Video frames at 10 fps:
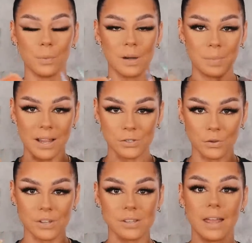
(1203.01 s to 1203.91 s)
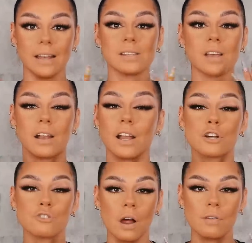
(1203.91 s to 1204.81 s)
When it blends on the skin, it's kind of
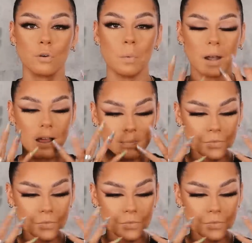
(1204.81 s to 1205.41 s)
dry formula.